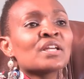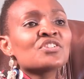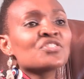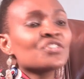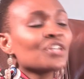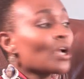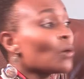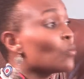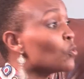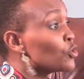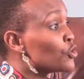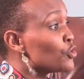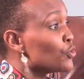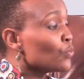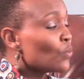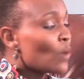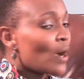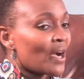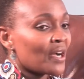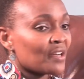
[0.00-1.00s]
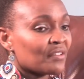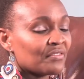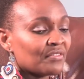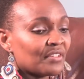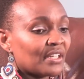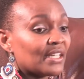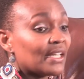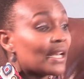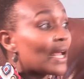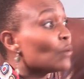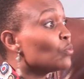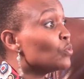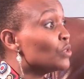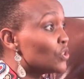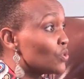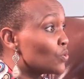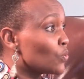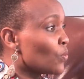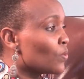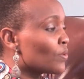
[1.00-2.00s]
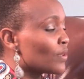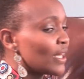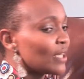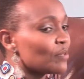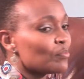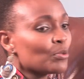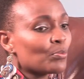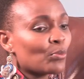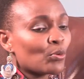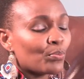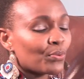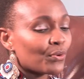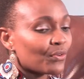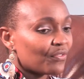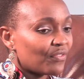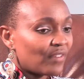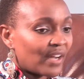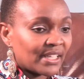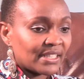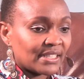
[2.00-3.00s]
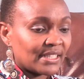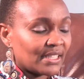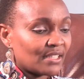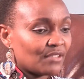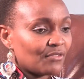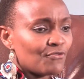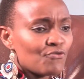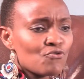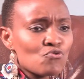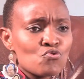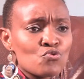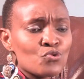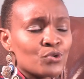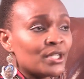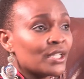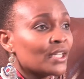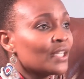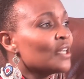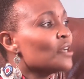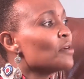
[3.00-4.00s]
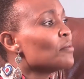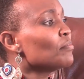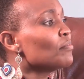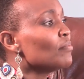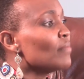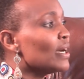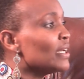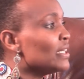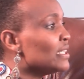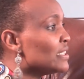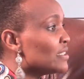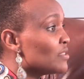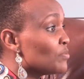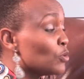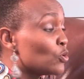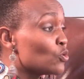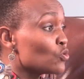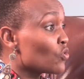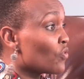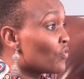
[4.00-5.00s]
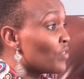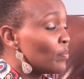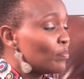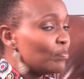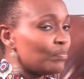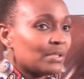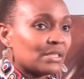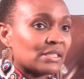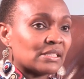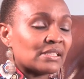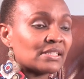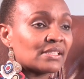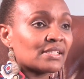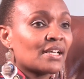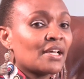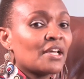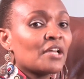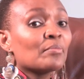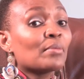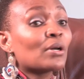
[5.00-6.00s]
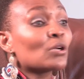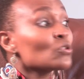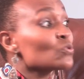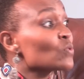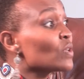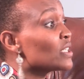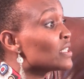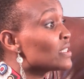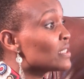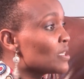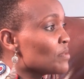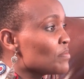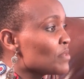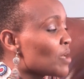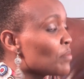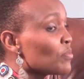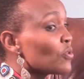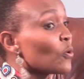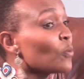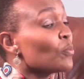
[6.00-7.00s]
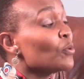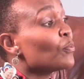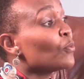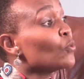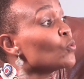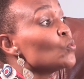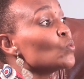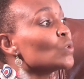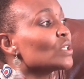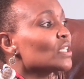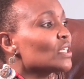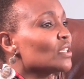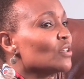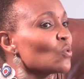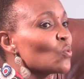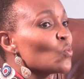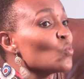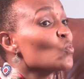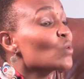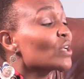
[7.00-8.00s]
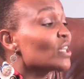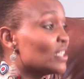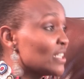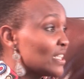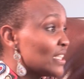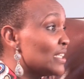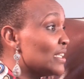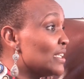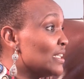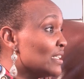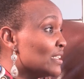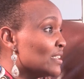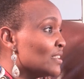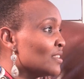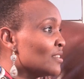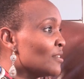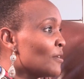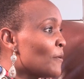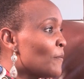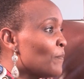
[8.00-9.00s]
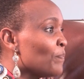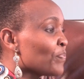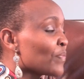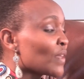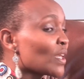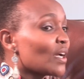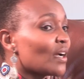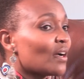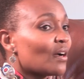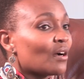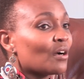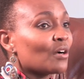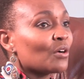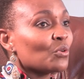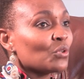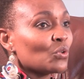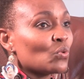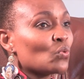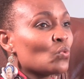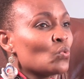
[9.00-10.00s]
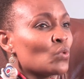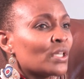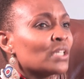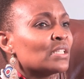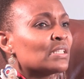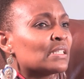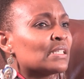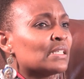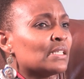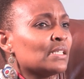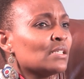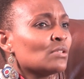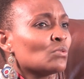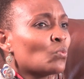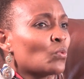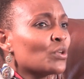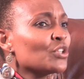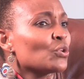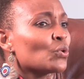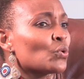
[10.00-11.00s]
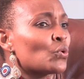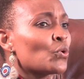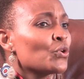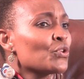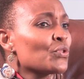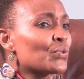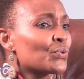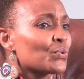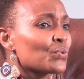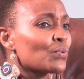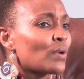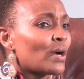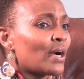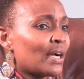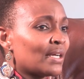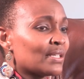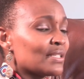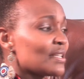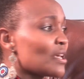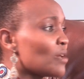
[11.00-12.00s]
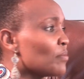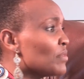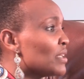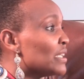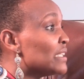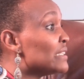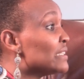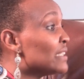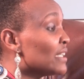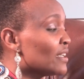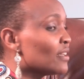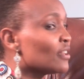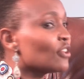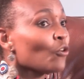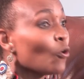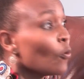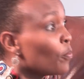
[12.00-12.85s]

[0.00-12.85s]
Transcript: share what you have. And we saw that people provided food, money is because of the bills, but also at the same time there were people who can kill. When you're going through a hard time, they say the